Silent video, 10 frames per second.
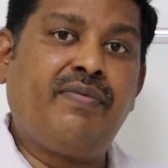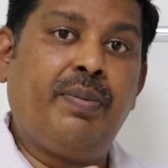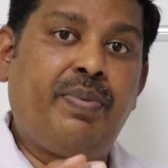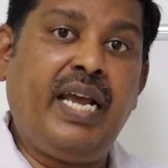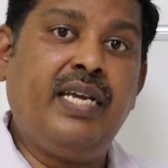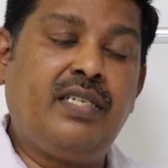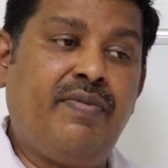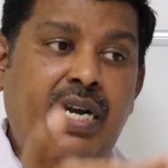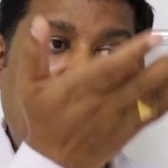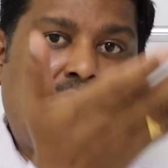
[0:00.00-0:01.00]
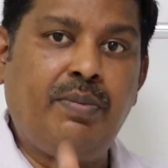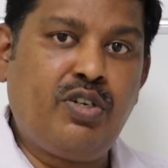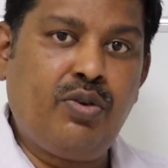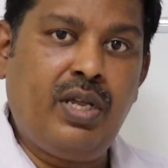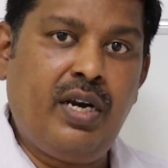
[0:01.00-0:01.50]
the price when it
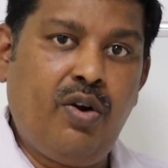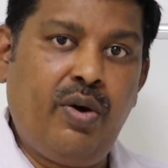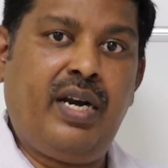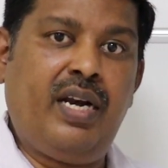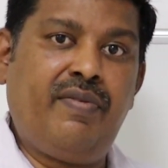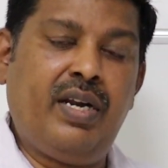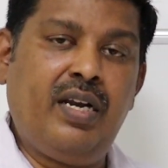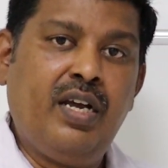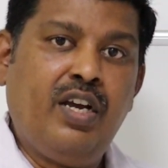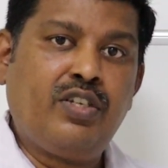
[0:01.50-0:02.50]
comes to the lower level.